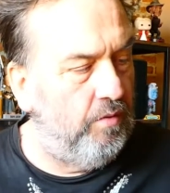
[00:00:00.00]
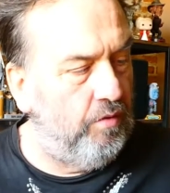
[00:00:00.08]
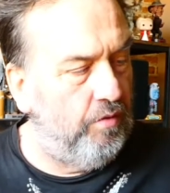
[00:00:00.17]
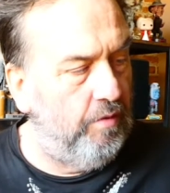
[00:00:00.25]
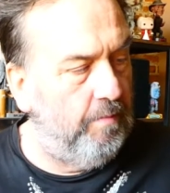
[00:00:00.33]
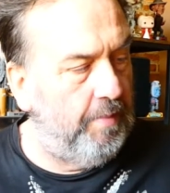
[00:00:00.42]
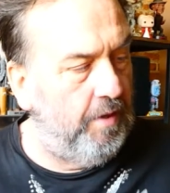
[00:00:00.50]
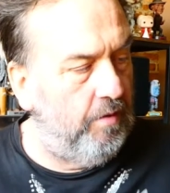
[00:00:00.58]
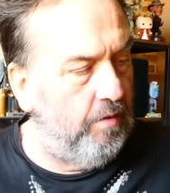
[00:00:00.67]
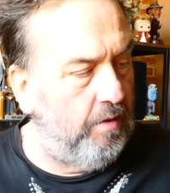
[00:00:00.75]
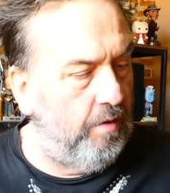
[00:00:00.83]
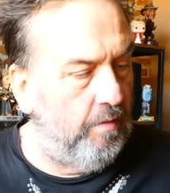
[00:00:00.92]
group
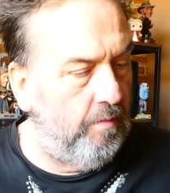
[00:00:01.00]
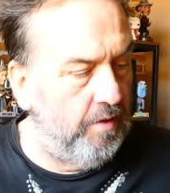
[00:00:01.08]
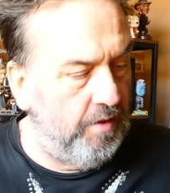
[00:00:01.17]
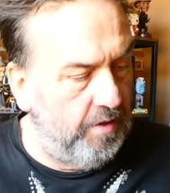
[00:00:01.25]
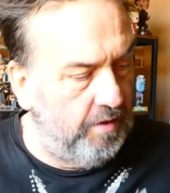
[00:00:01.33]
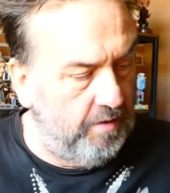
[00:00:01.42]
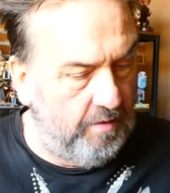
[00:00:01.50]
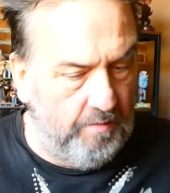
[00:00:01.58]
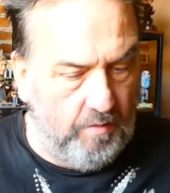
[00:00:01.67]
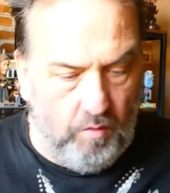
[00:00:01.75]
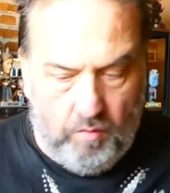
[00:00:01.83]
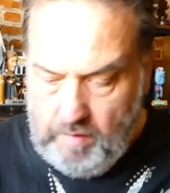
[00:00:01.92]
build, which is
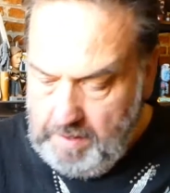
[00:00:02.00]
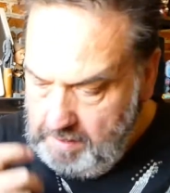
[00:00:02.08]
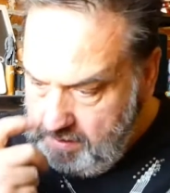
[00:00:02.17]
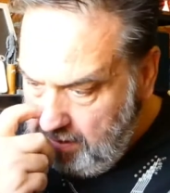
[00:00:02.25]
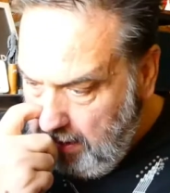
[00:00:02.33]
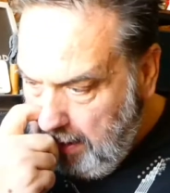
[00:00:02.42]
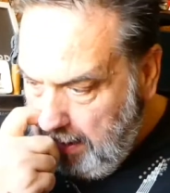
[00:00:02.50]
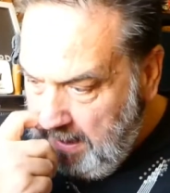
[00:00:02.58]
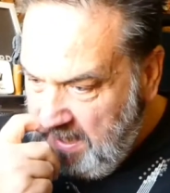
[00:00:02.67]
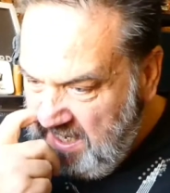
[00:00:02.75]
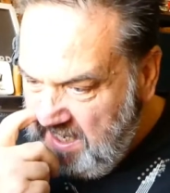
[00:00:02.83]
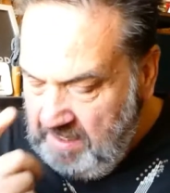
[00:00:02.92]
already
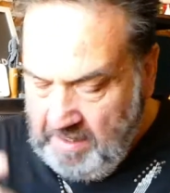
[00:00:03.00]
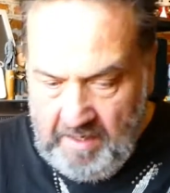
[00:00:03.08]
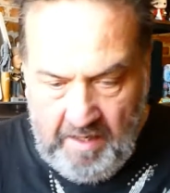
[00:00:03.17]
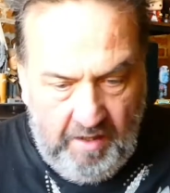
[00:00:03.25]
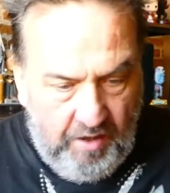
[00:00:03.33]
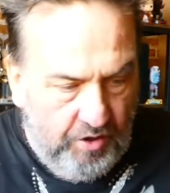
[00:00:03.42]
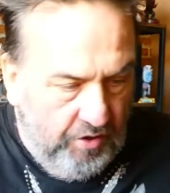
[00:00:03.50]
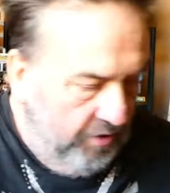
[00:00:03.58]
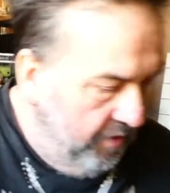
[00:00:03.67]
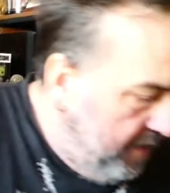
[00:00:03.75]
started. Shouldn't